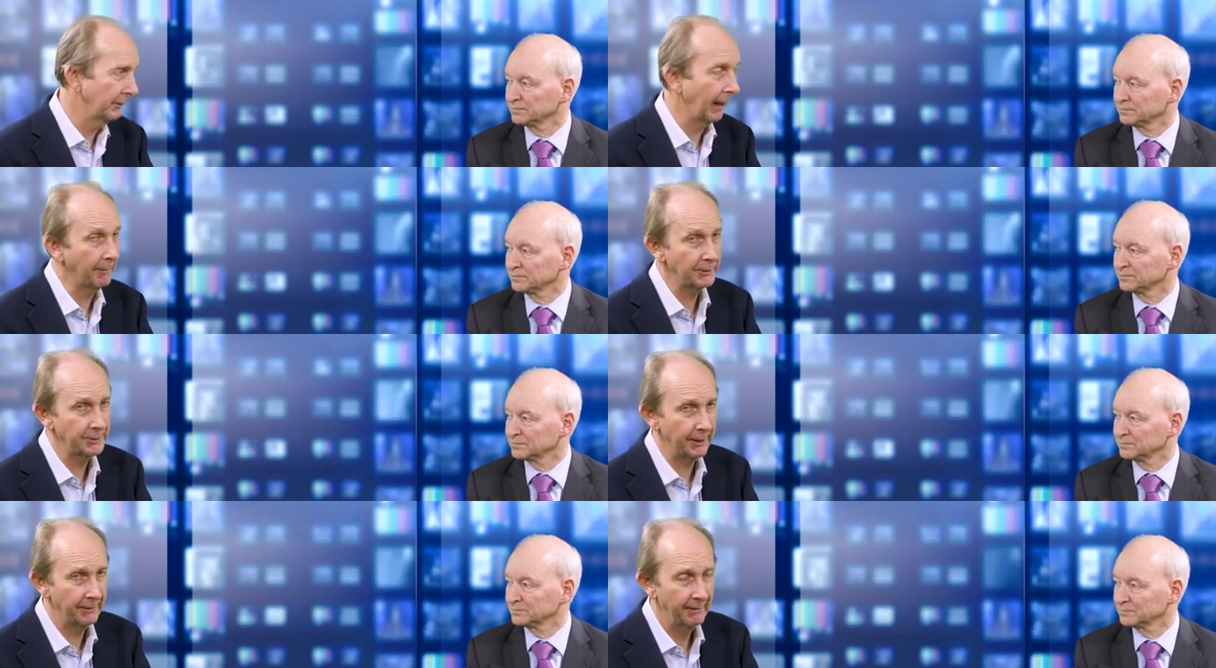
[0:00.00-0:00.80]
Speaker 1: going to
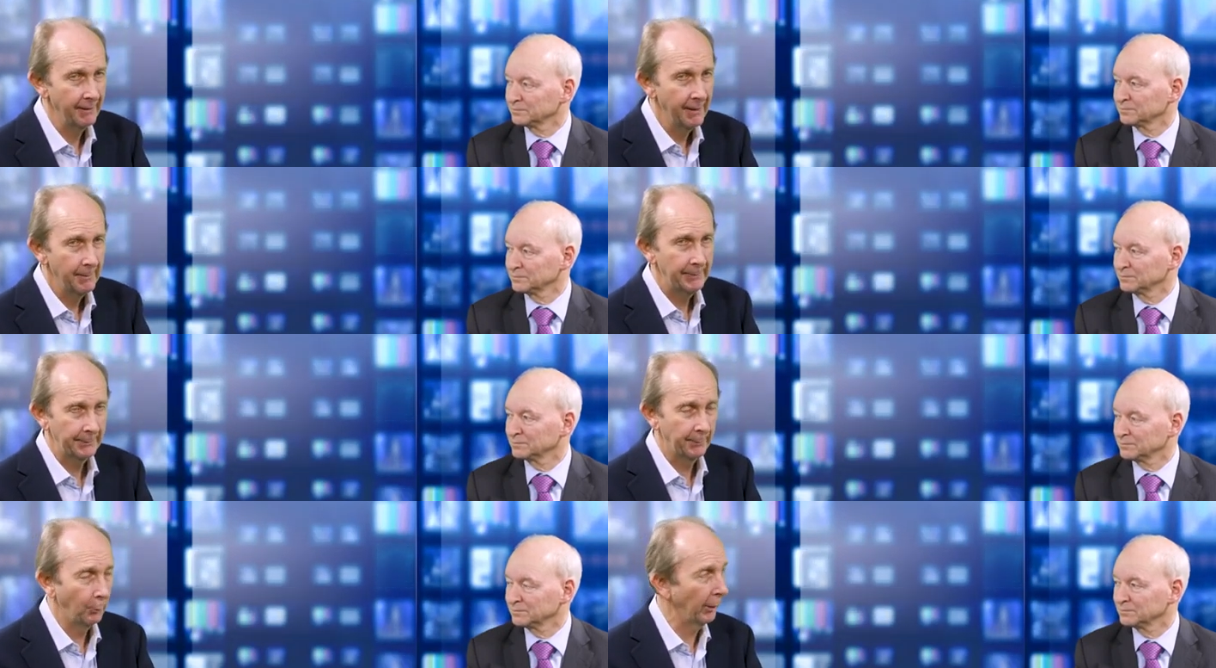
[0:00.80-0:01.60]
show that
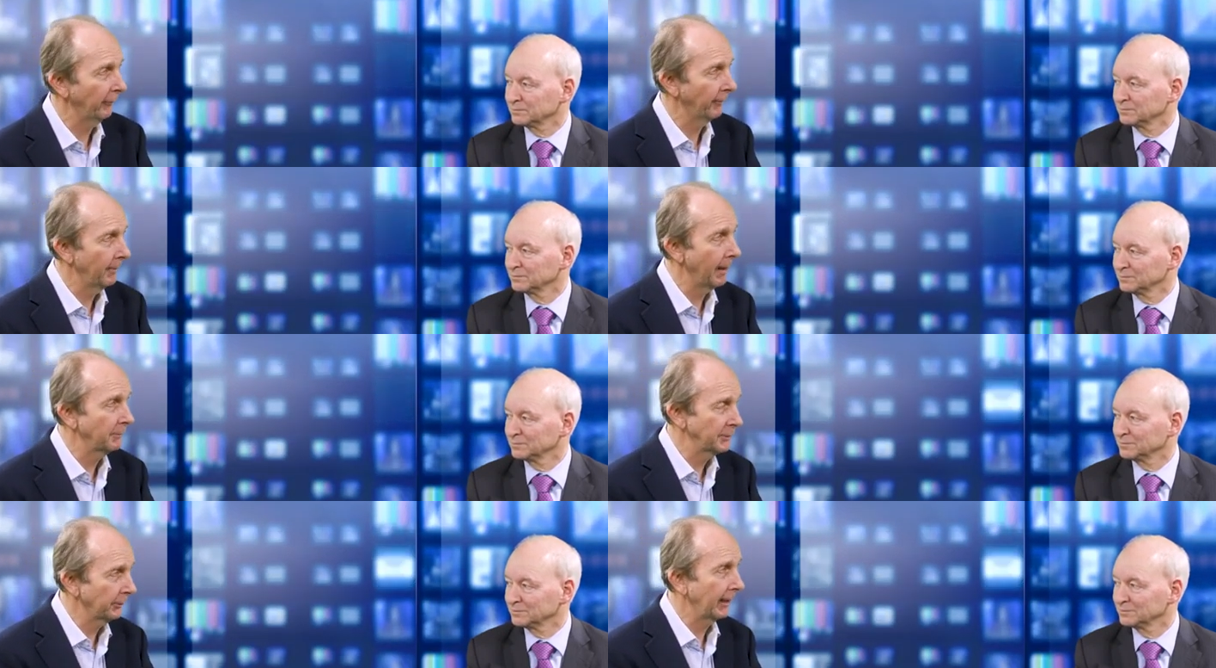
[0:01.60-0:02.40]
people working from
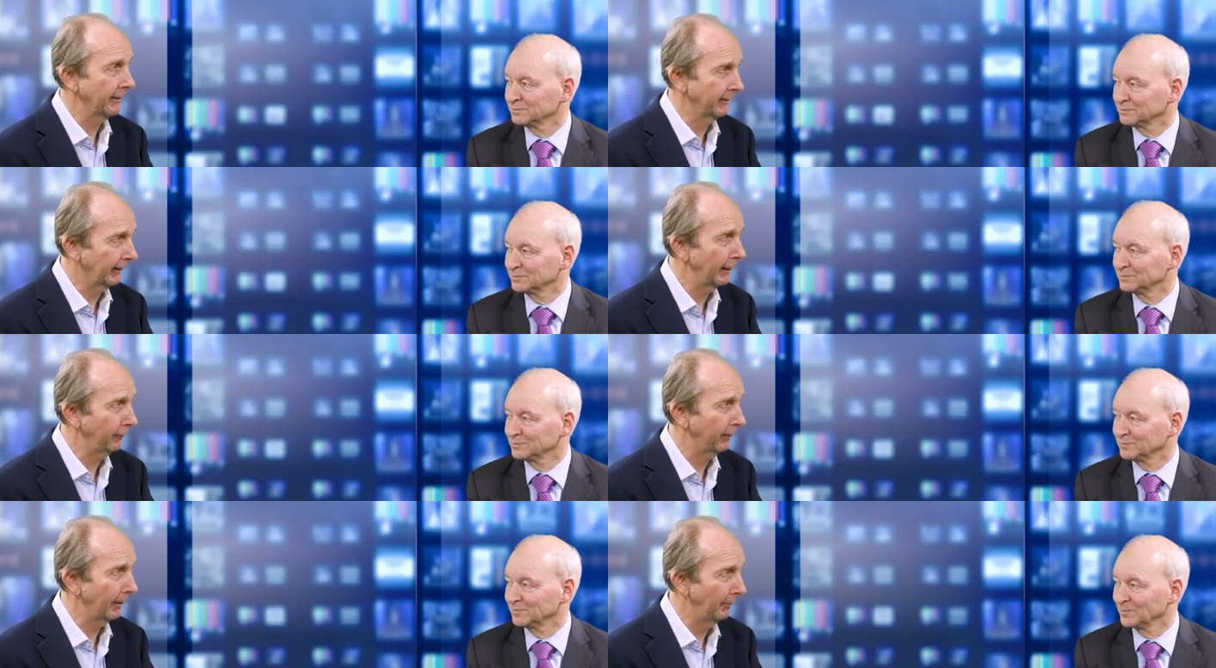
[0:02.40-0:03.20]
home still go to the
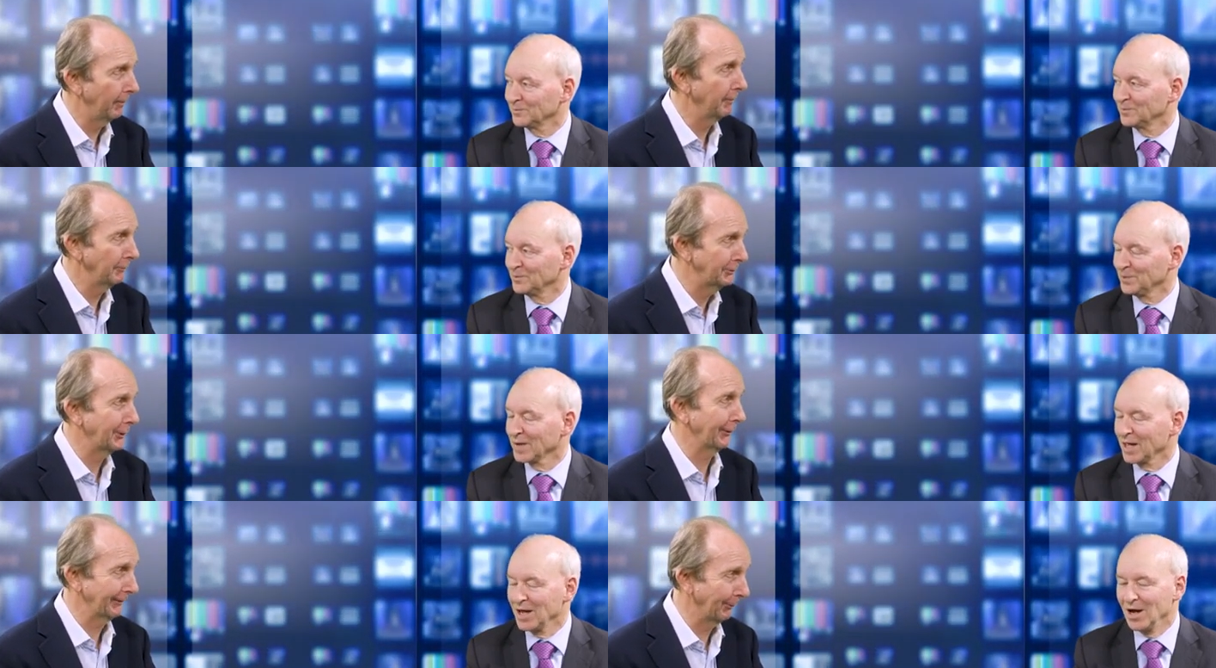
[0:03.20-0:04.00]
golf club
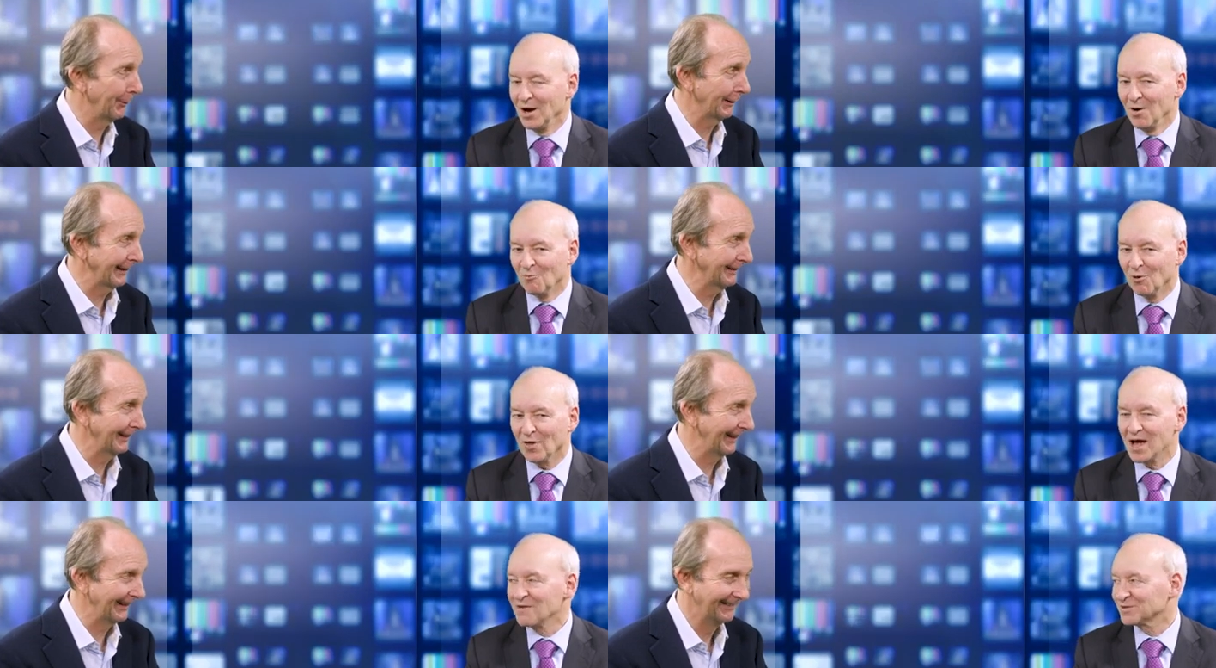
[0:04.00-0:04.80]
during the working well, day.
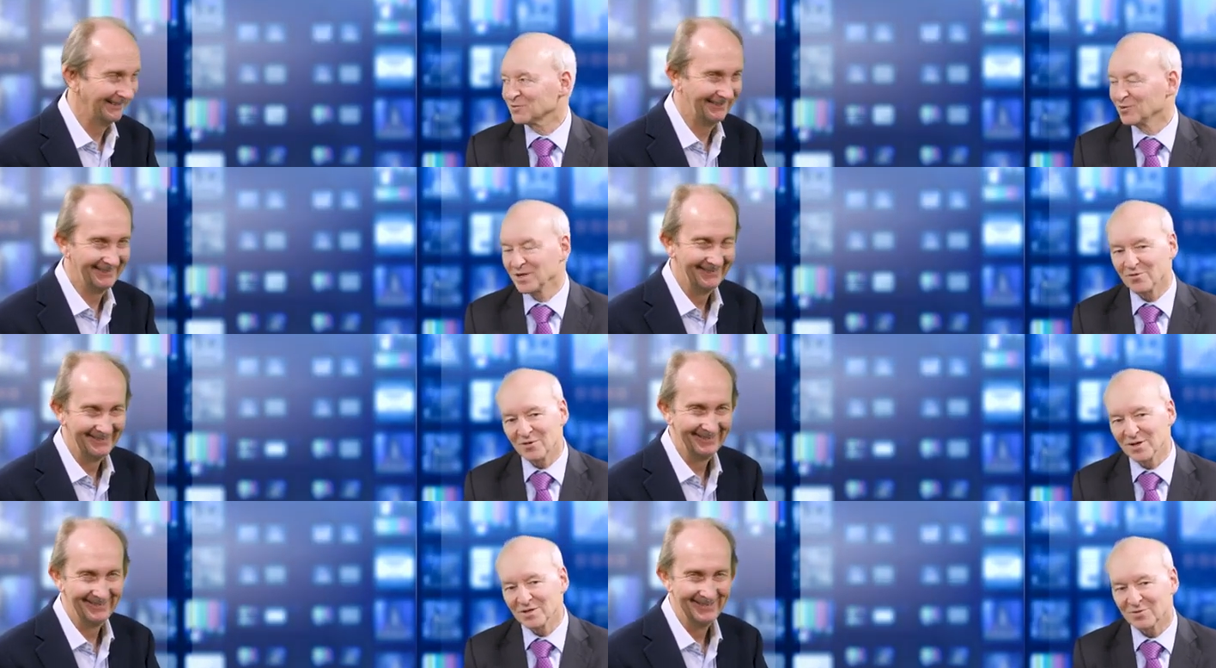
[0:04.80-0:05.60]
Well, they have
Speaker 2: some. You know,
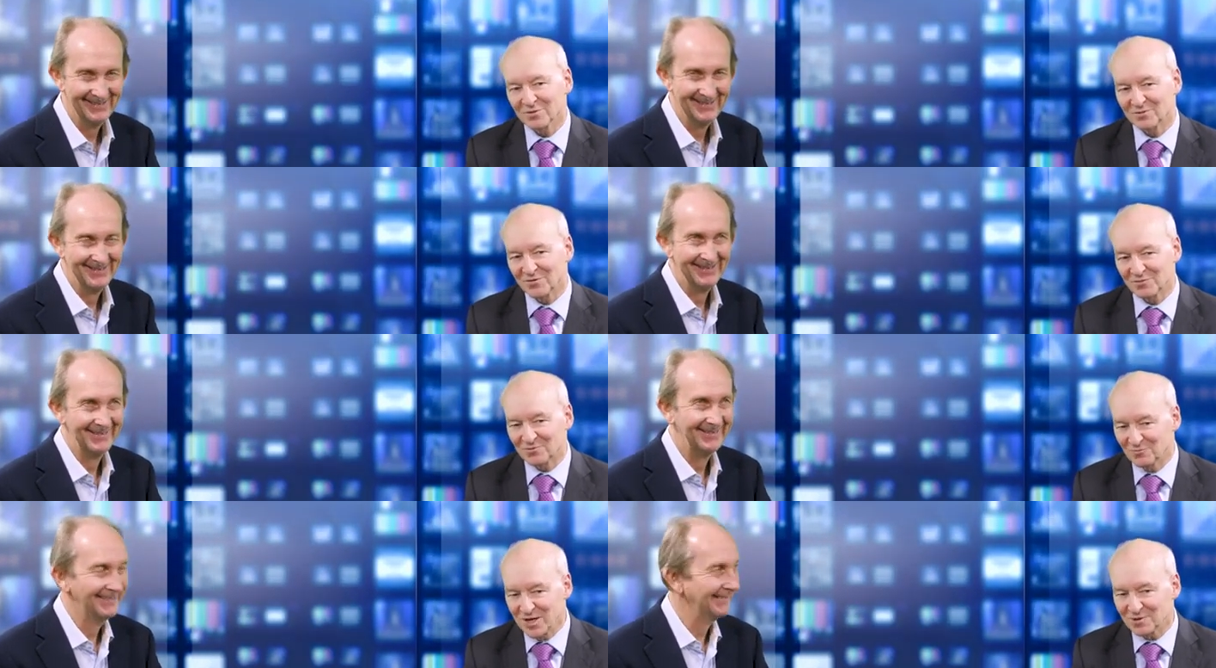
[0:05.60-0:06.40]
the, the
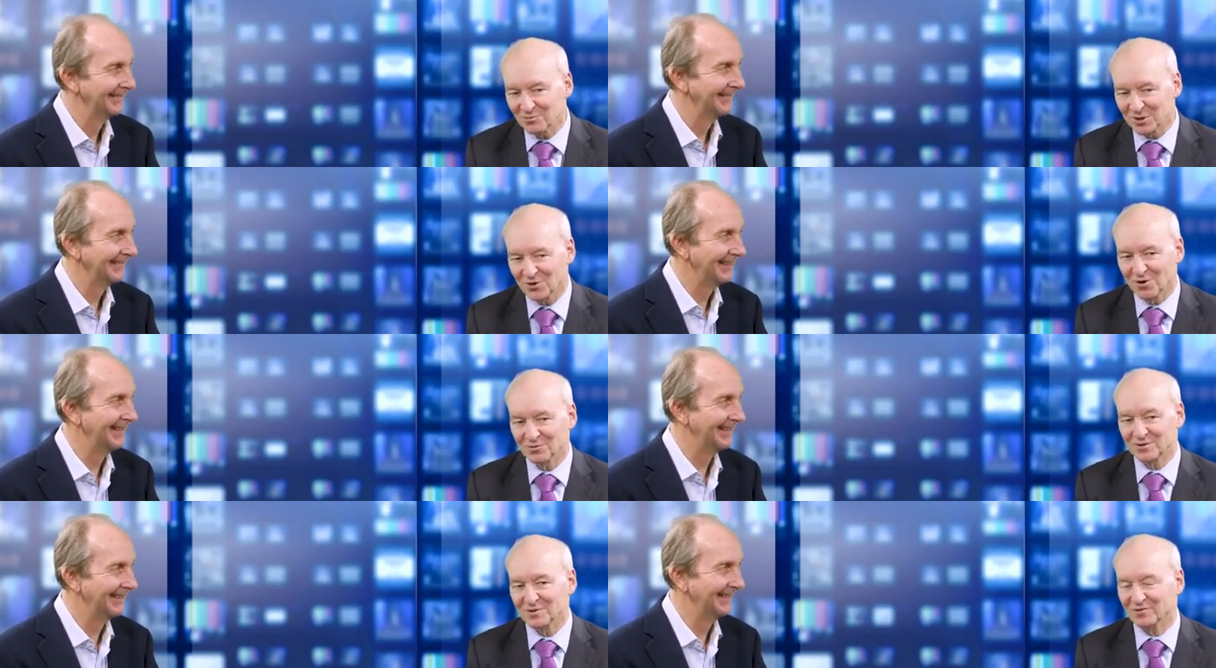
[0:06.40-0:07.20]
reason why top,
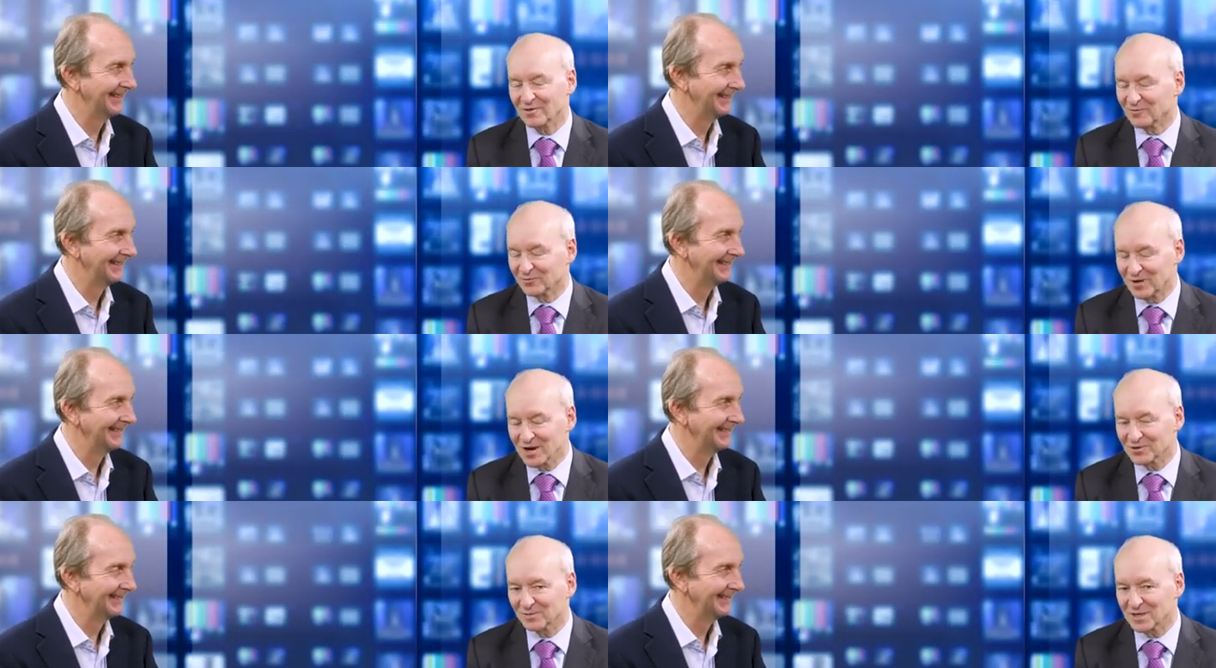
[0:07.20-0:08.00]

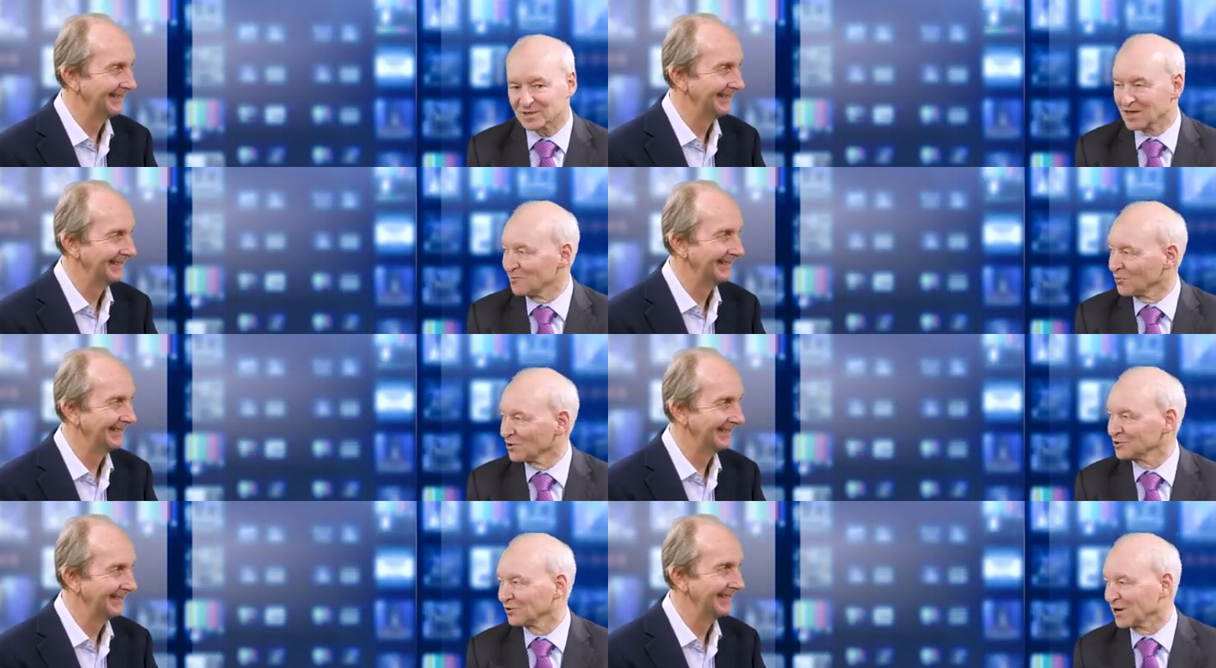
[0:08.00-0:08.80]
Transurban has done
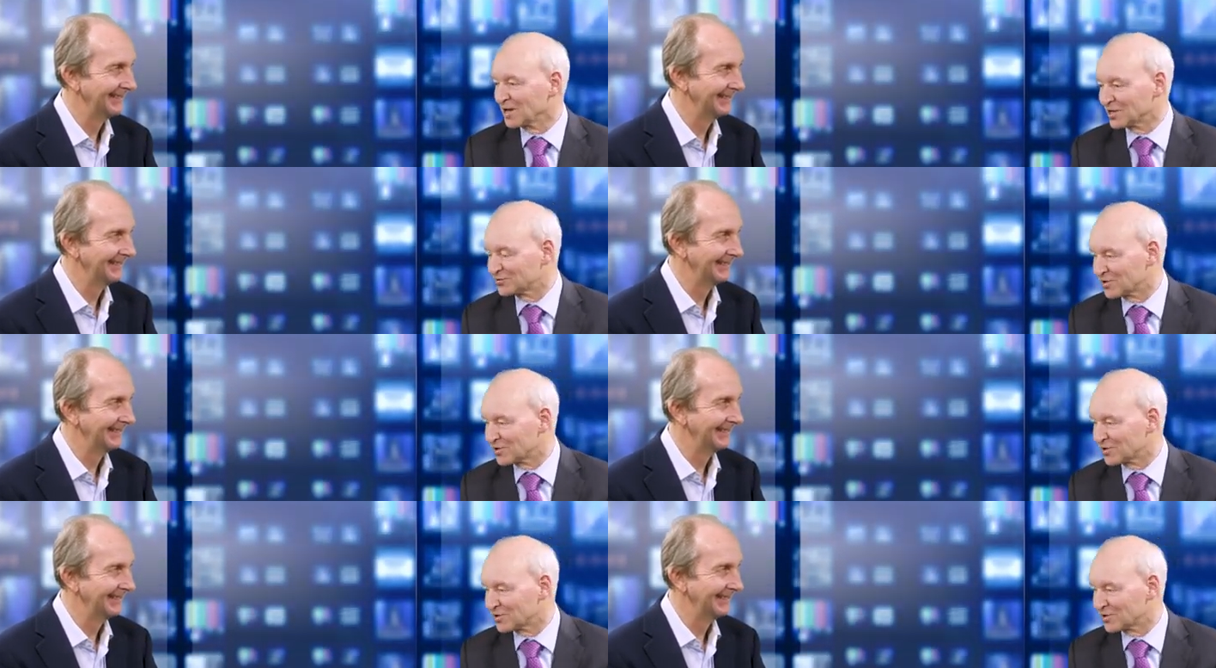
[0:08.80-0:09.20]
well is not only has